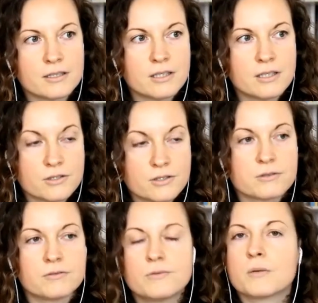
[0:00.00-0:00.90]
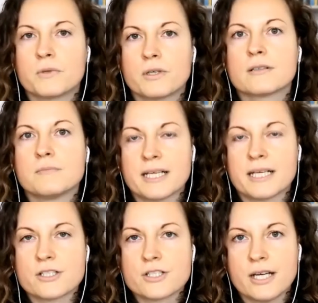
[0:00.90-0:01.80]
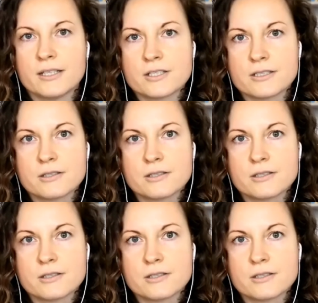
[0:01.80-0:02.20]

I, I chose the former make a change